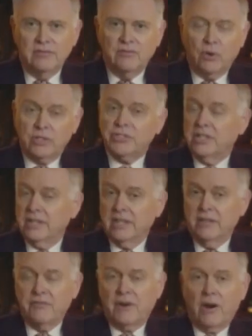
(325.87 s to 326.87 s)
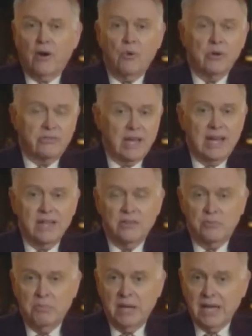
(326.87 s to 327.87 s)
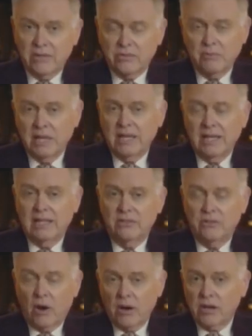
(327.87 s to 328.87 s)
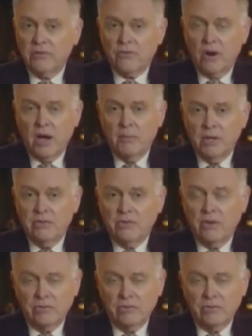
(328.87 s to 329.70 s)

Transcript: Fortunately, Farrow was at his best making dark dramas